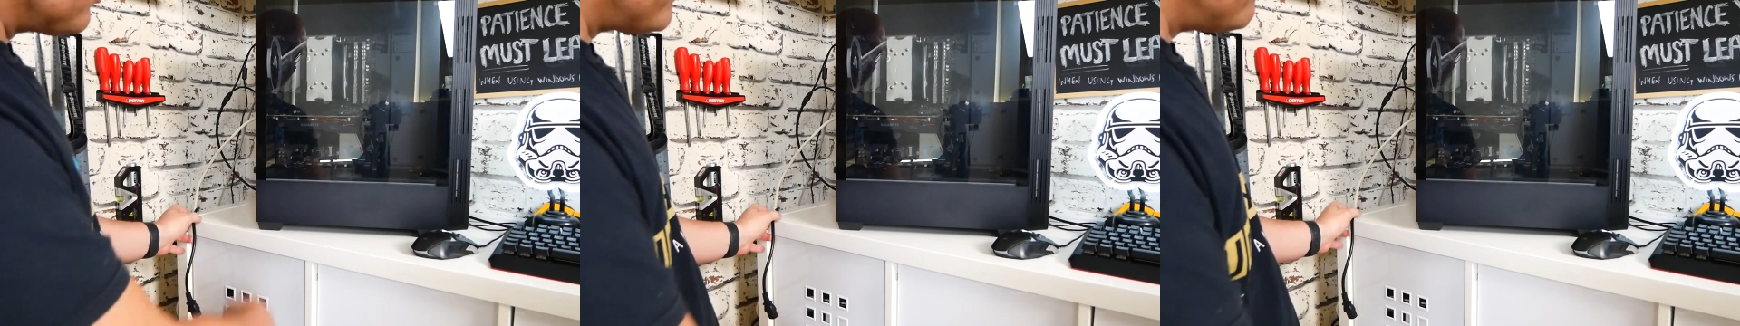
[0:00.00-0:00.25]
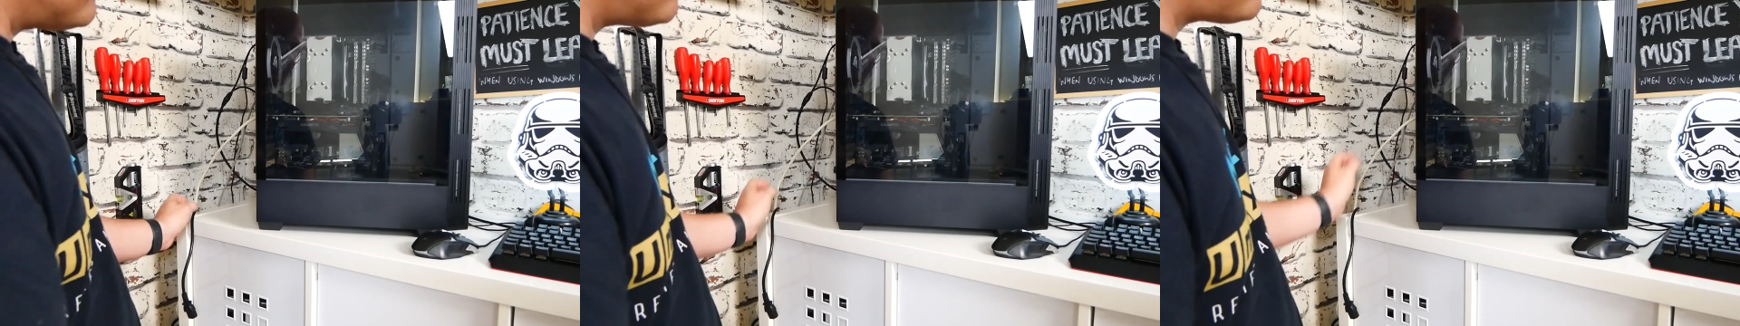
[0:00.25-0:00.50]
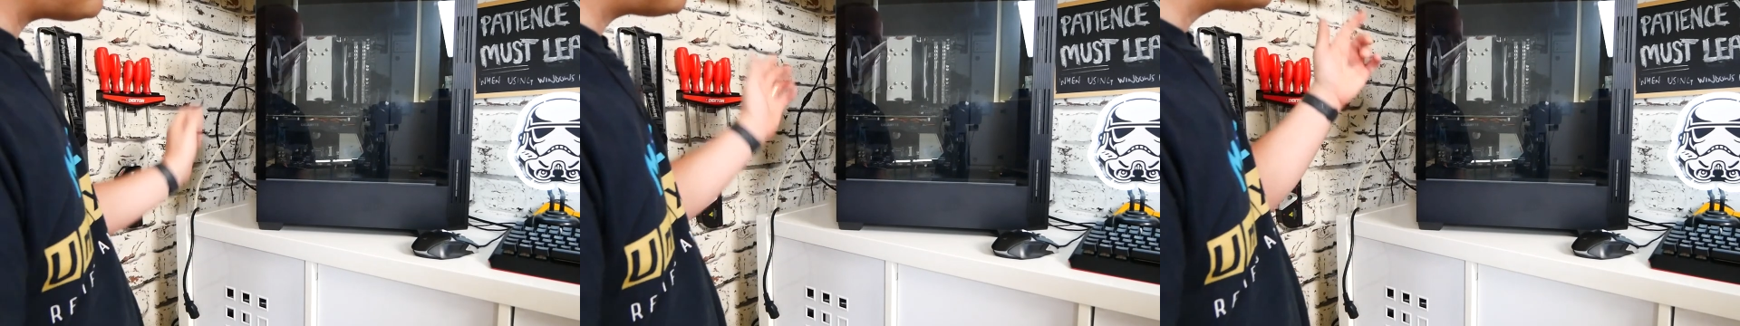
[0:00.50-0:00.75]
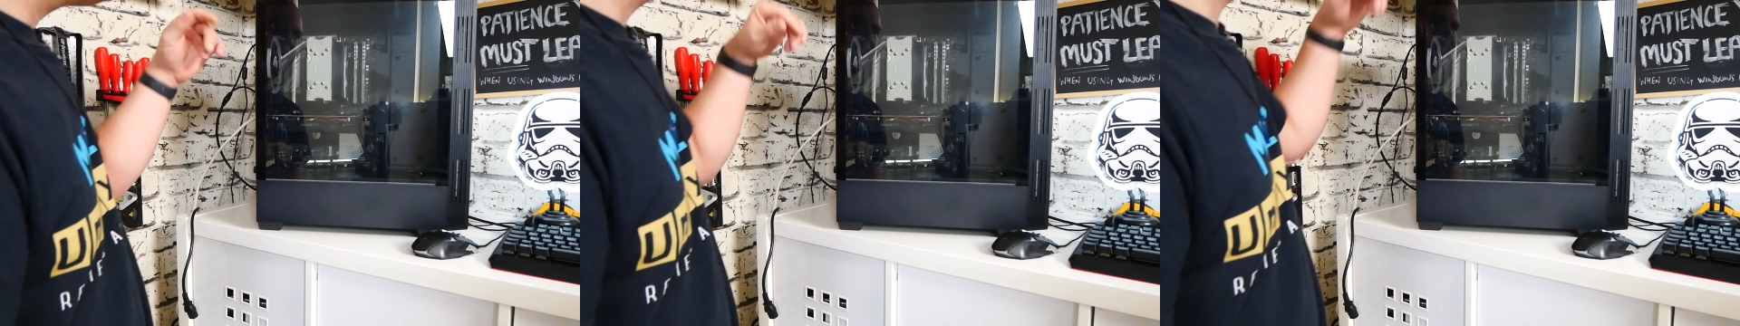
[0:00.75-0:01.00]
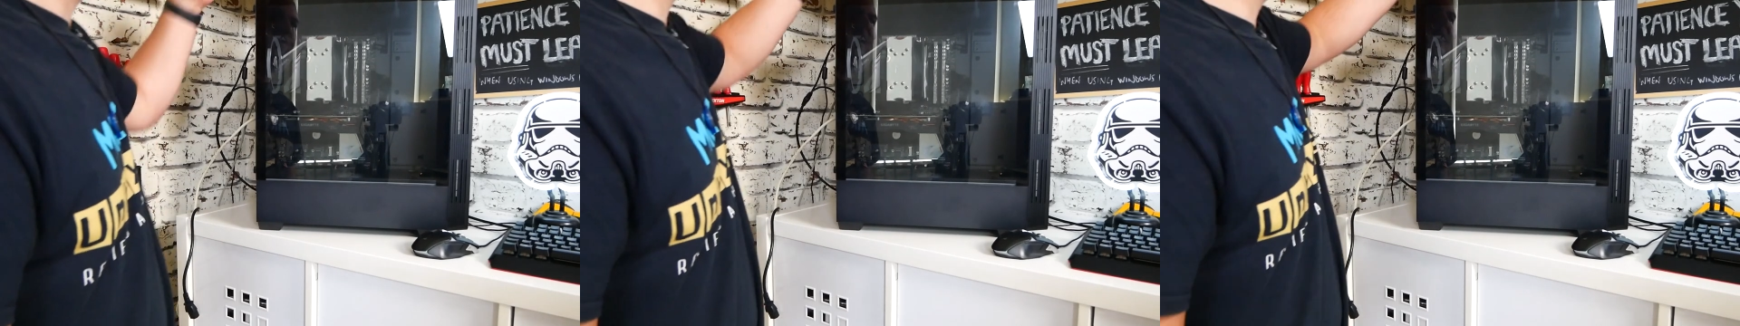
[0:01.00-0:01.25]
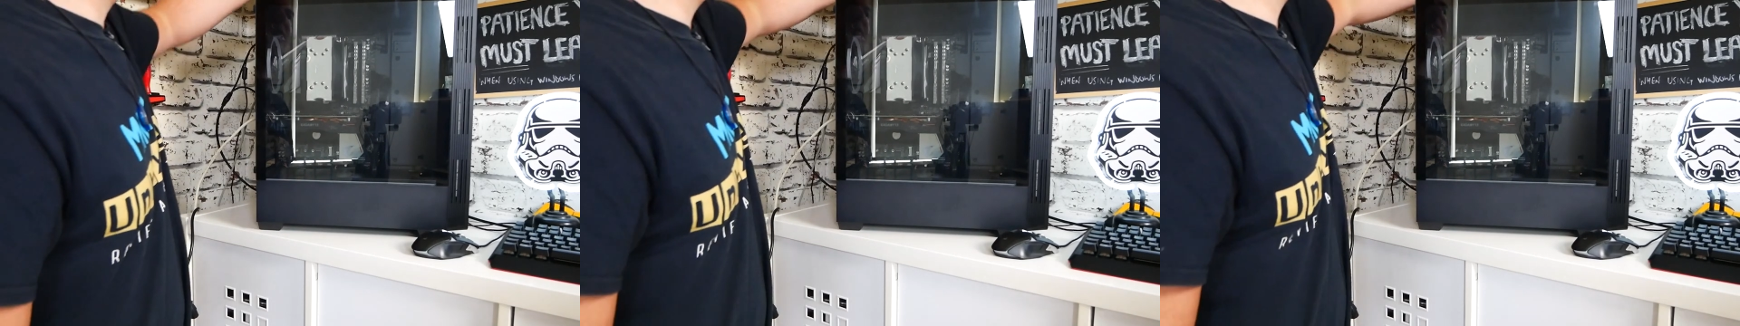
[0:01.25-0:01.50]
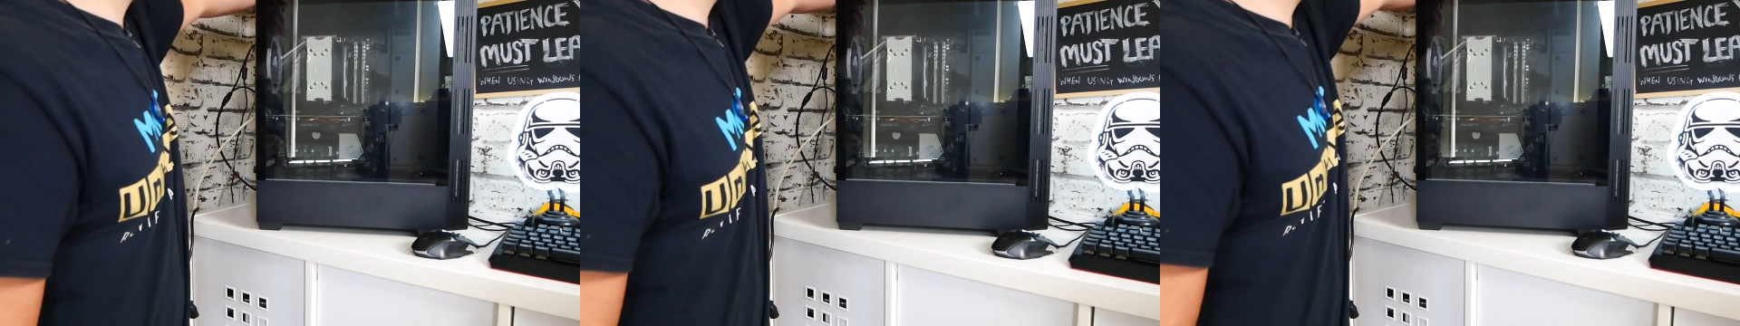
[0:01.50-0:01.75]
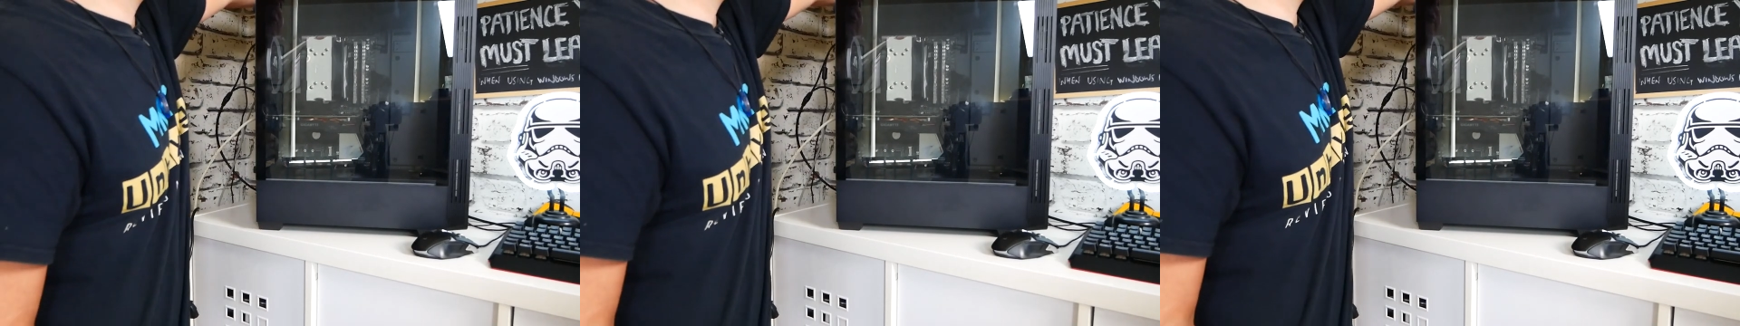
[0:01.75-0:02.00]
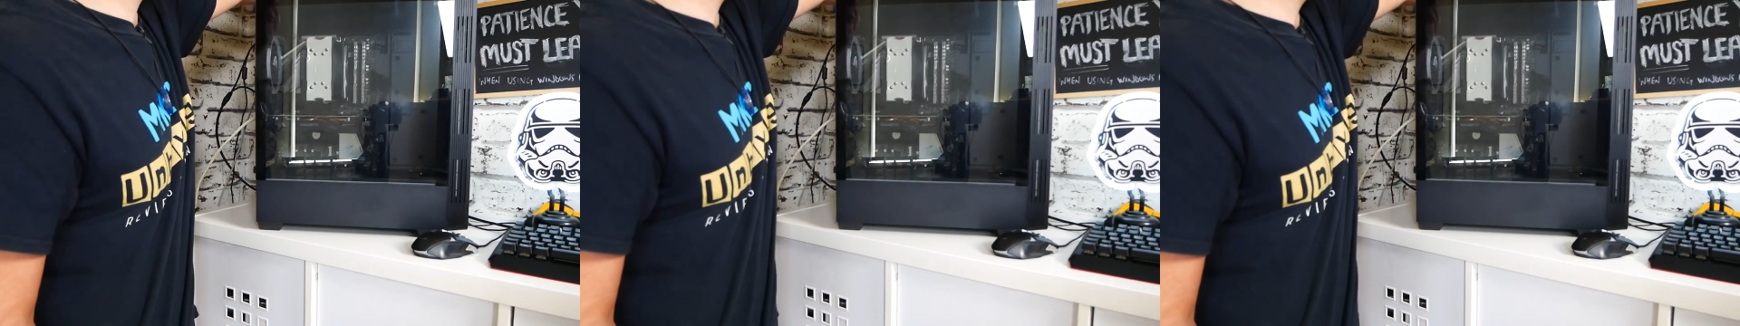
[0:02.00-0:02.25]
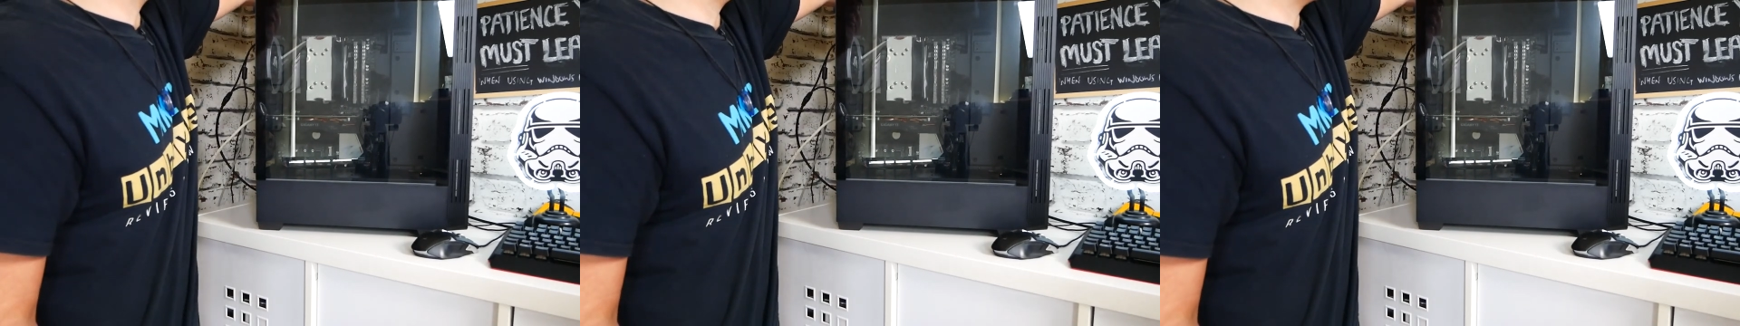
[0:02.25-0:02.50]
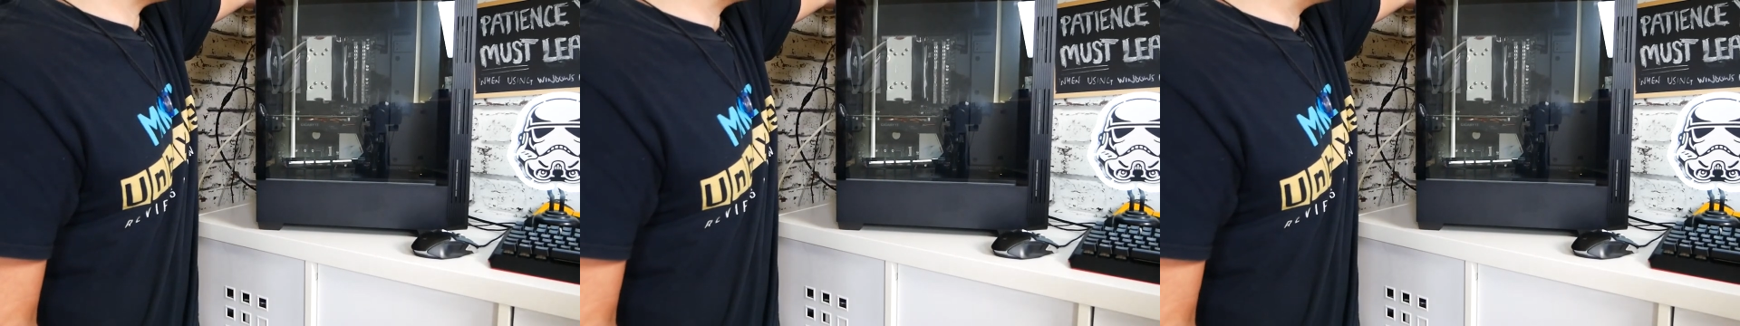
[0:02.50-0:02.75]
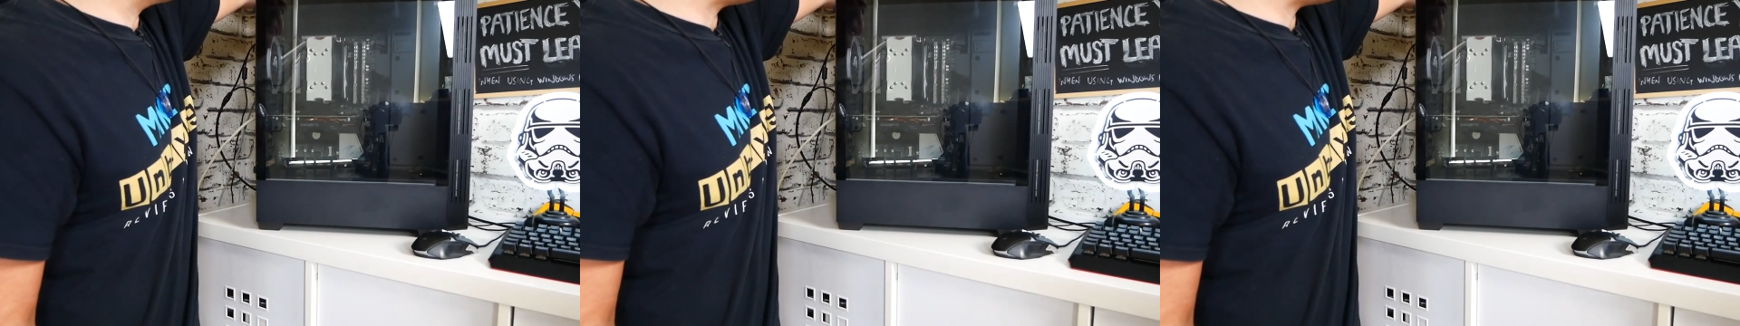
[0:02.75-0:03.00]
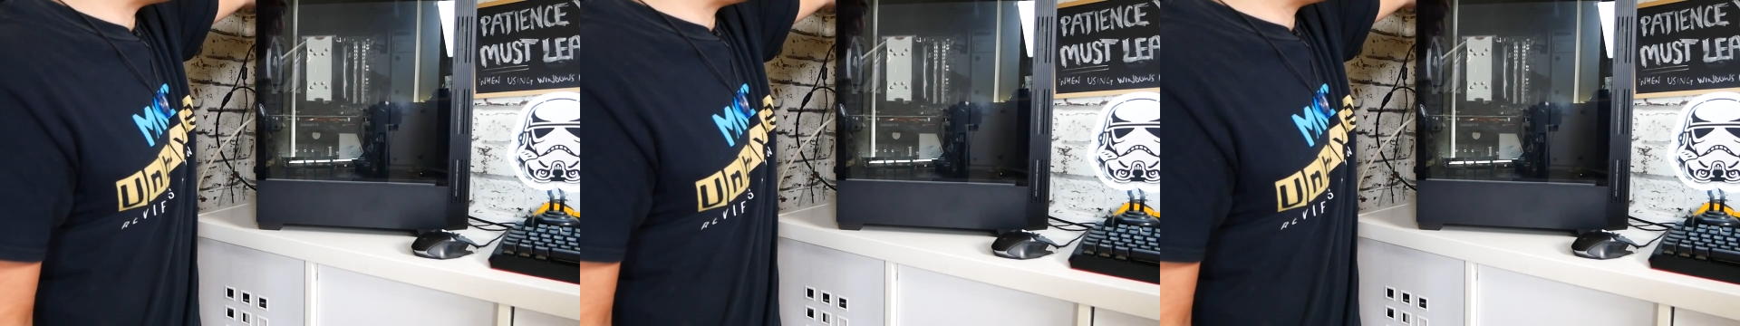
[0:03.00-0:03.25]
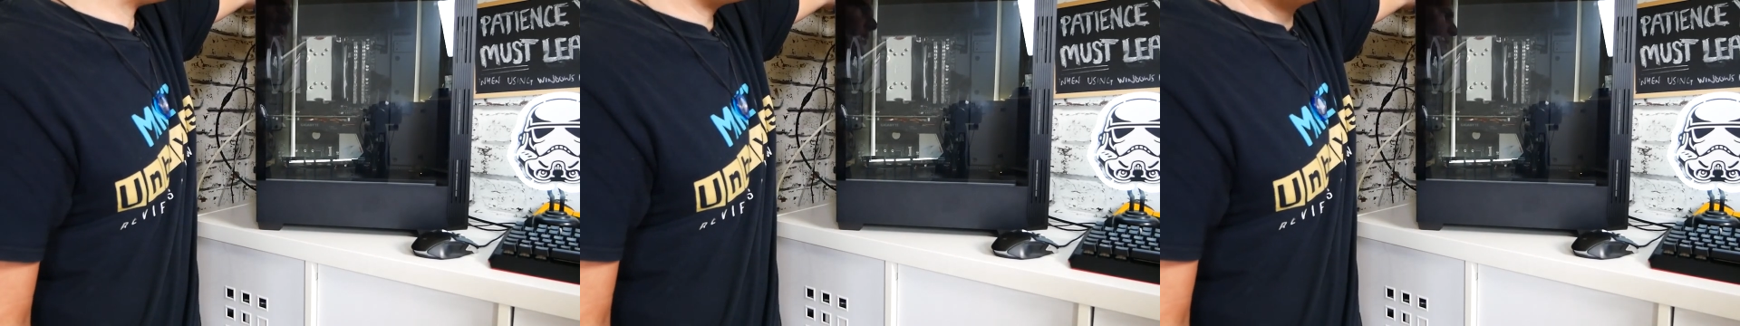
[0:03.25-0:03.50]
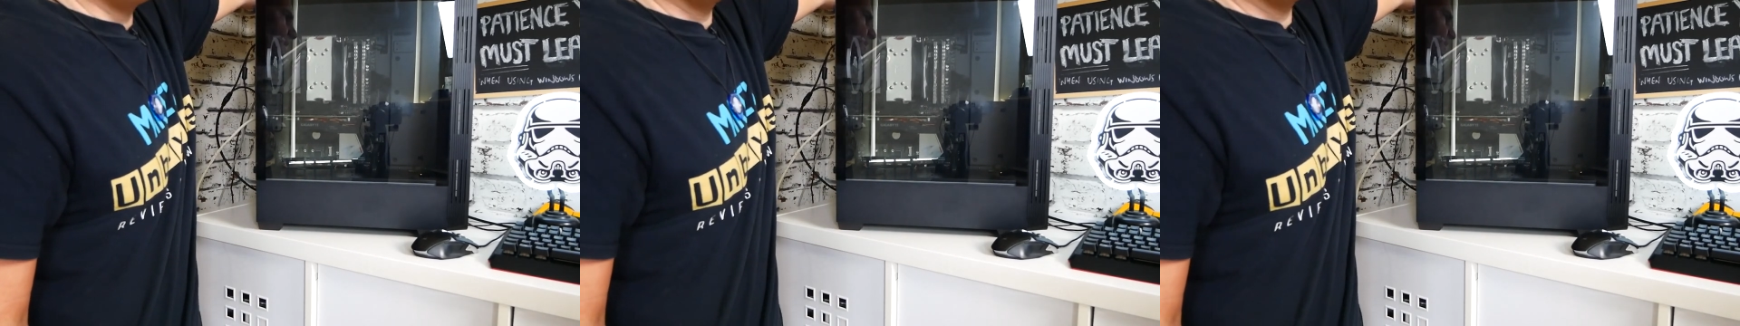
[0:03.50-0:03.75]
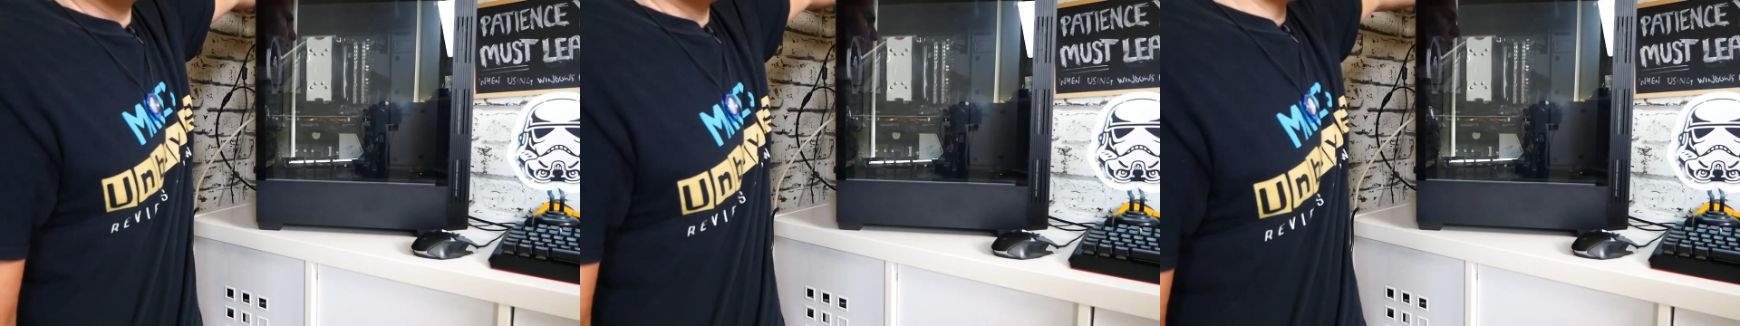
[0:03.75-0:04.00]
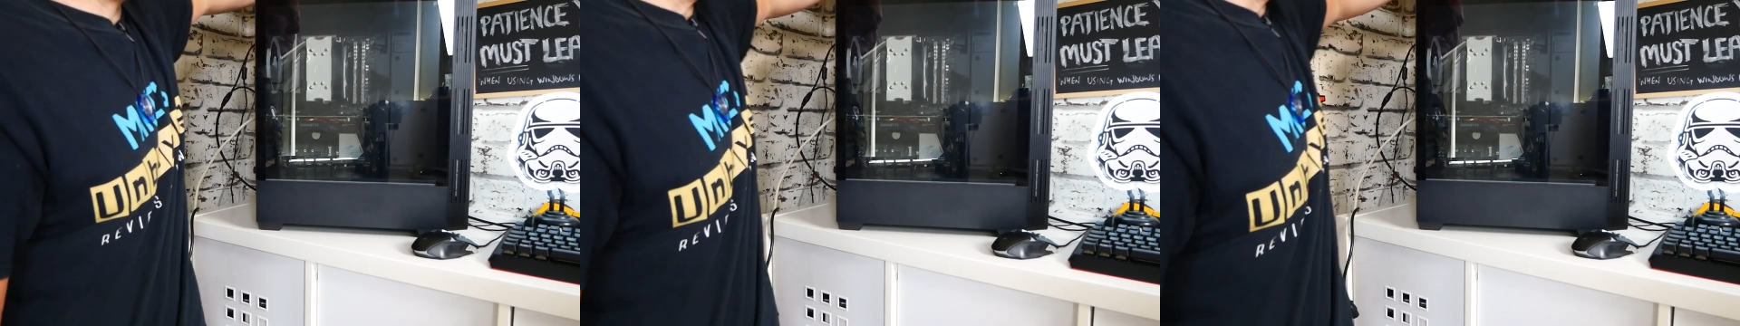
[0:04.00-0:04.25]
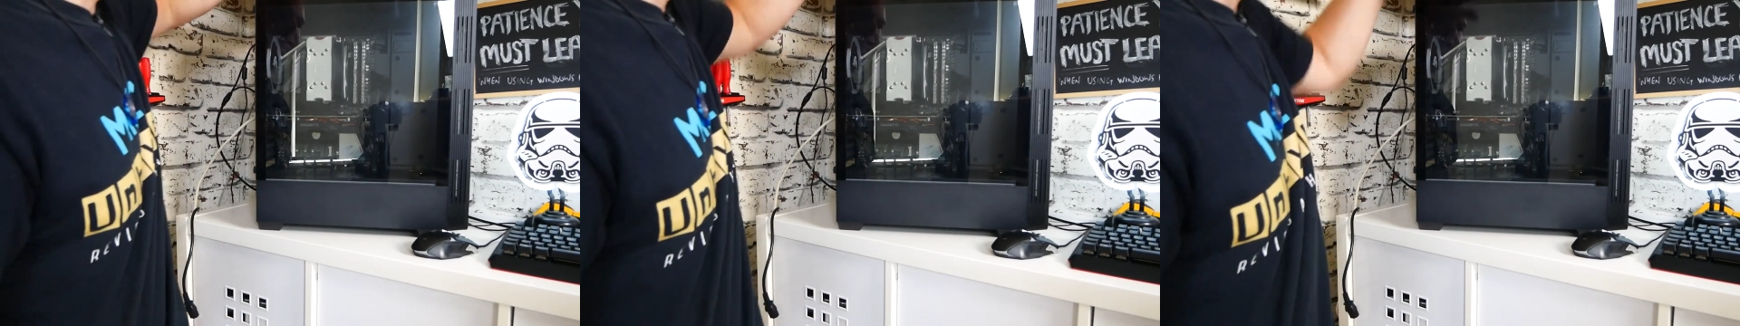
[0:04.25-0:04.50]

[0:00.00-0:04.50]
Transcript: (no speaker visible)